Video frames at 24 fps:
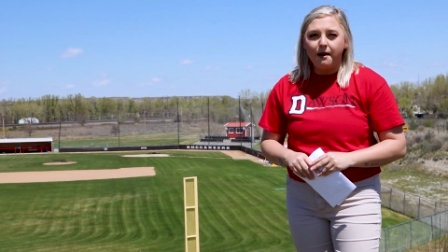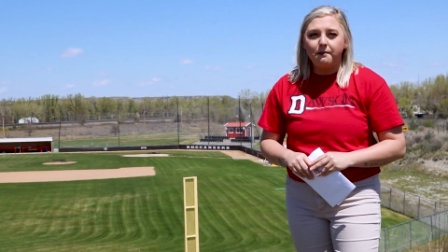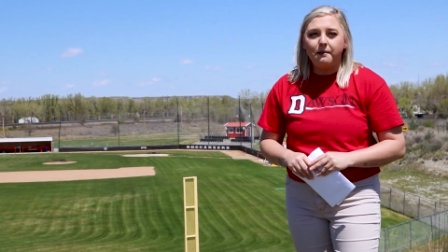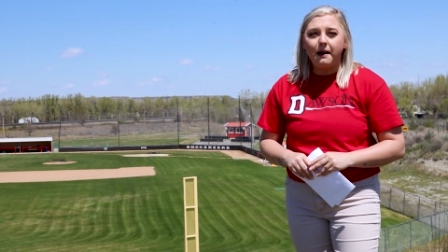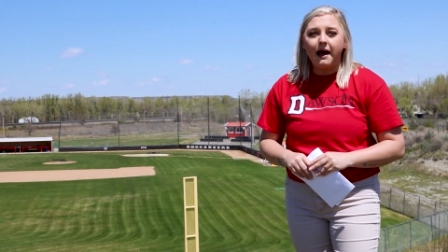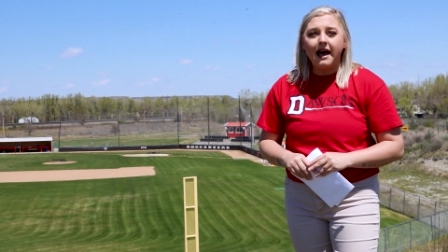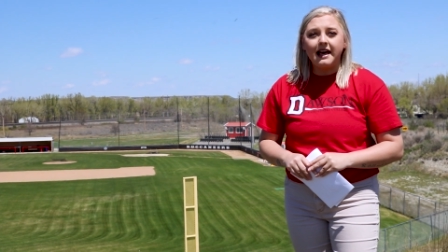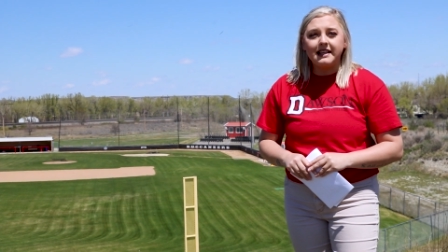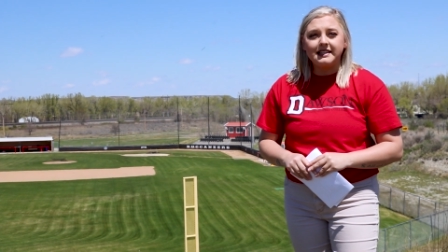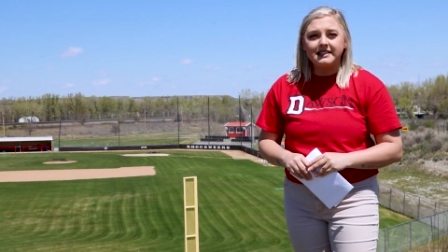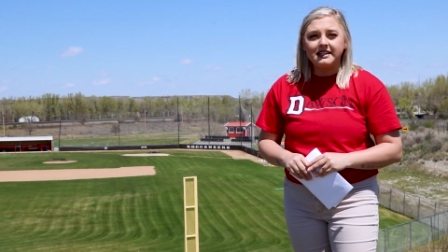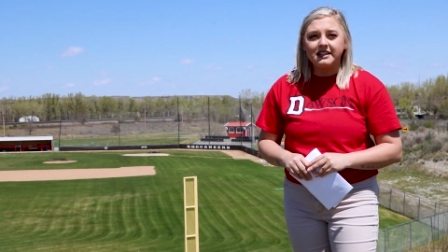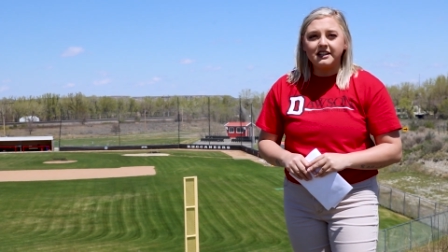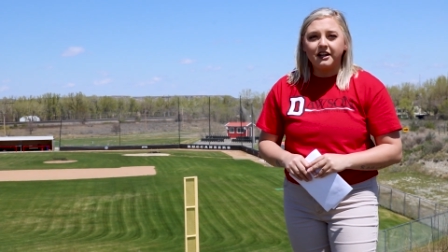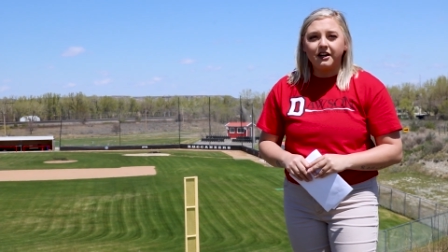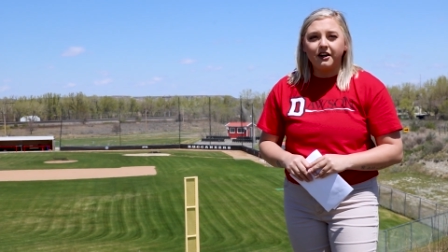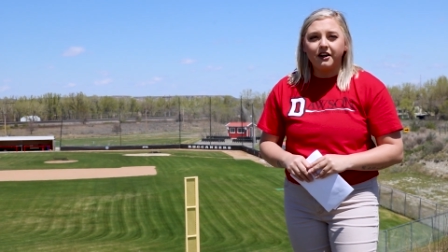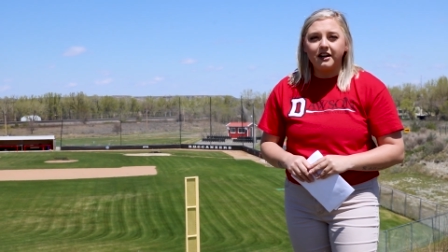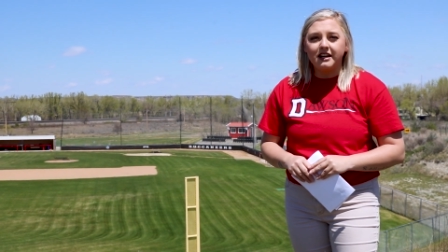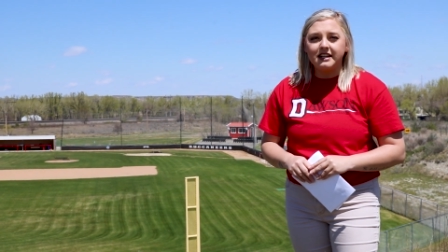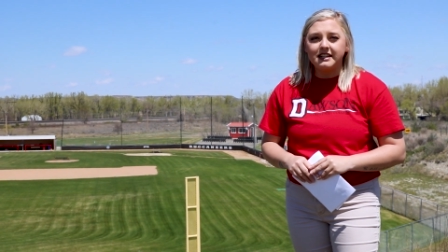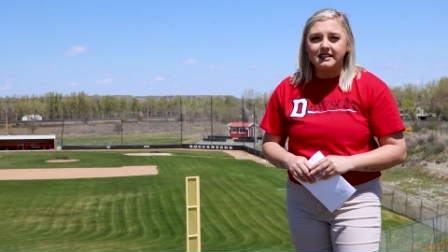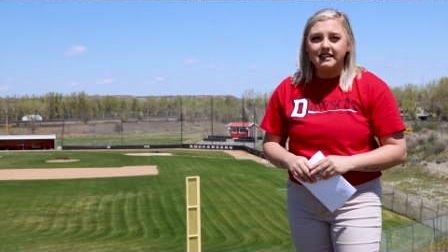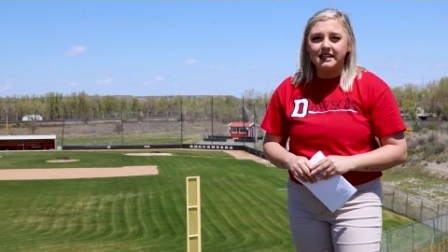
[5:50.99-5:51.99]
Past and
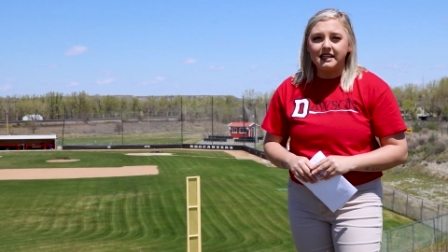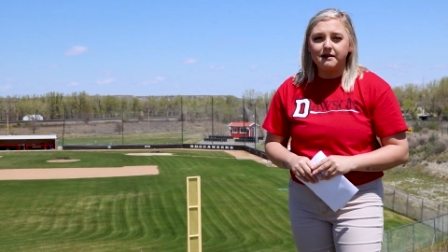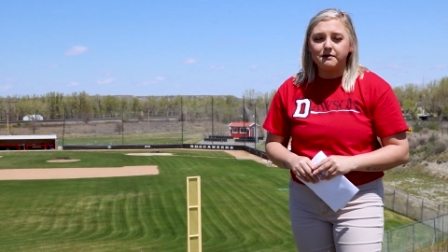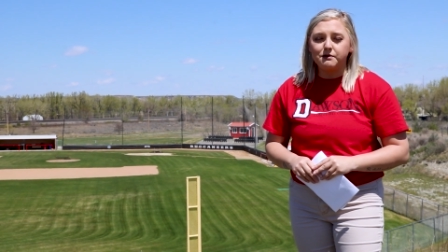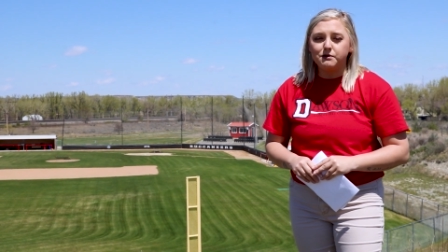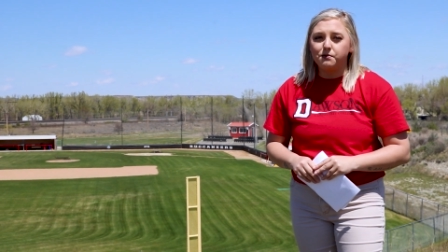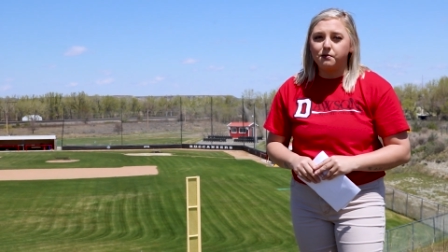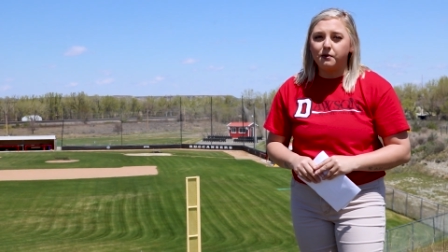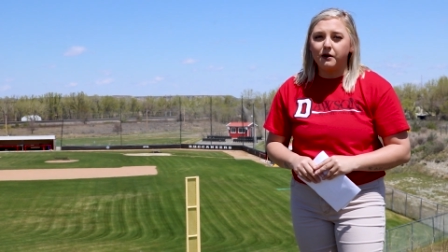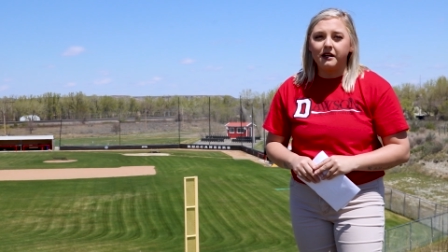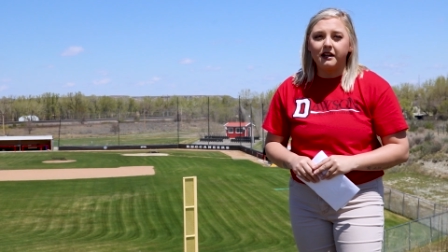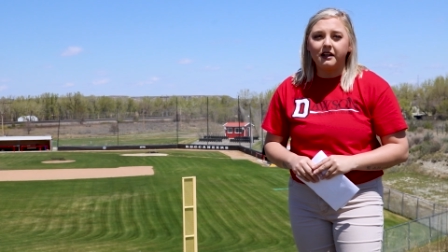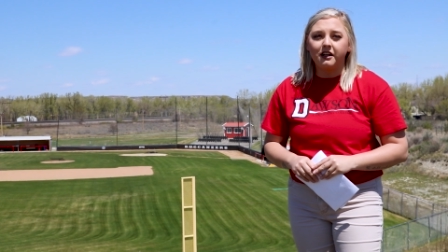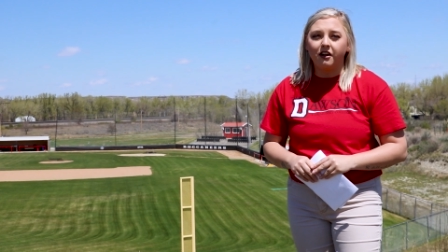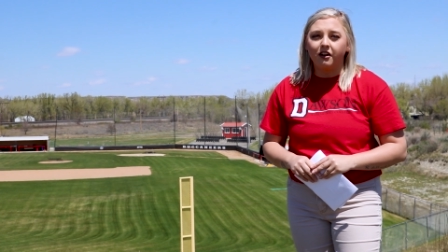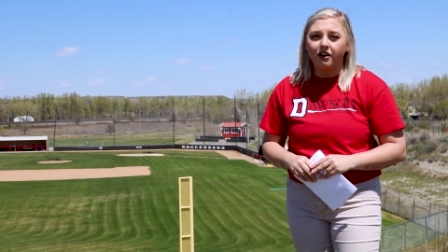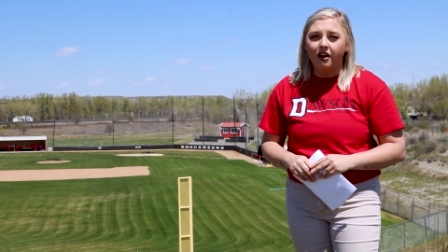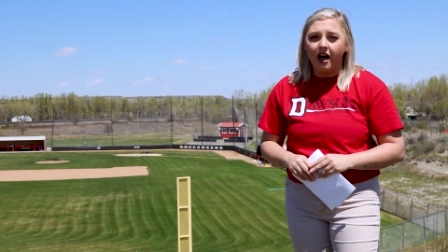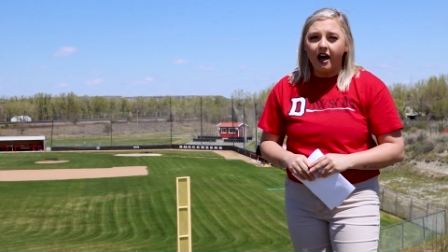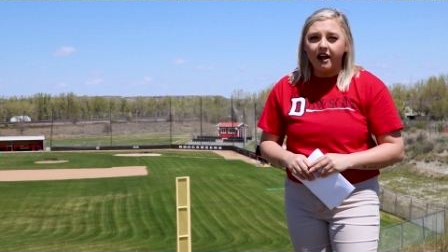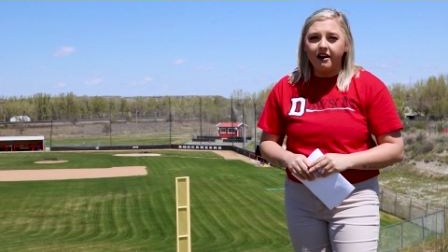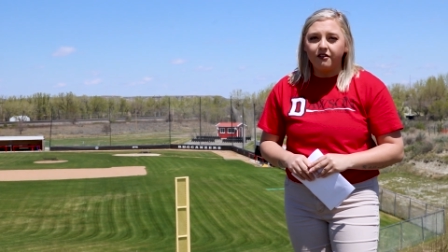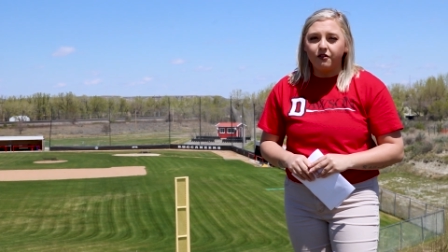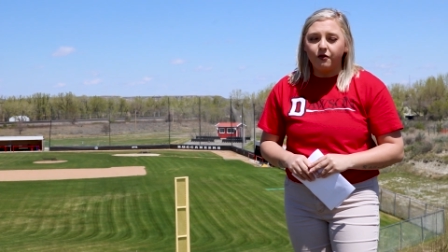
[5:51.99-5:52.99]
current teams put in a
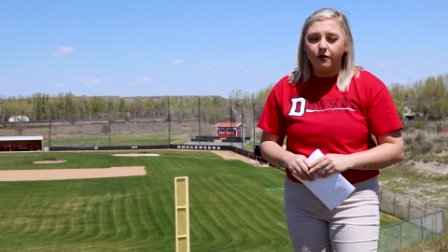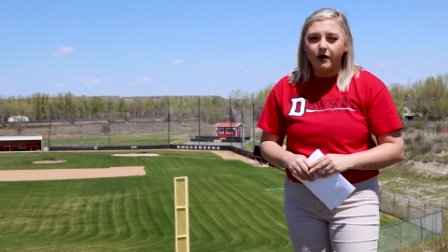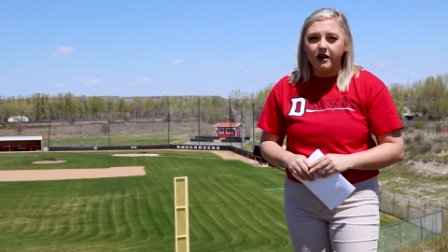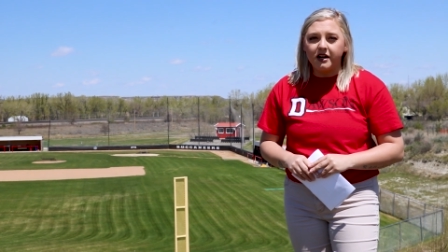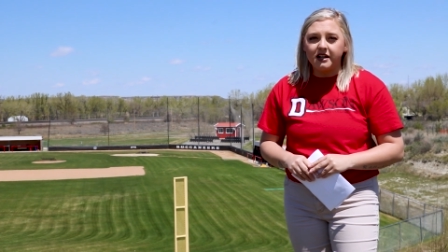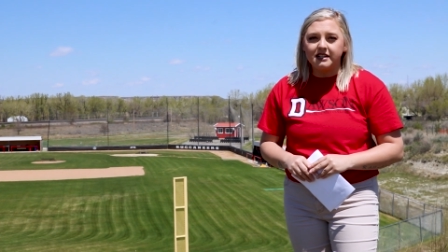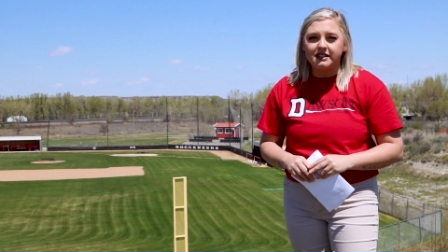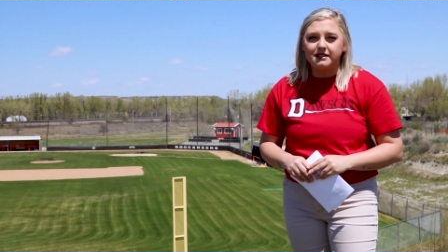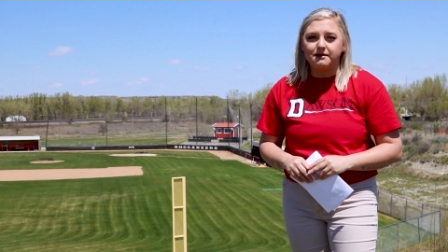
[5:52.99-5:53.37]
lot of work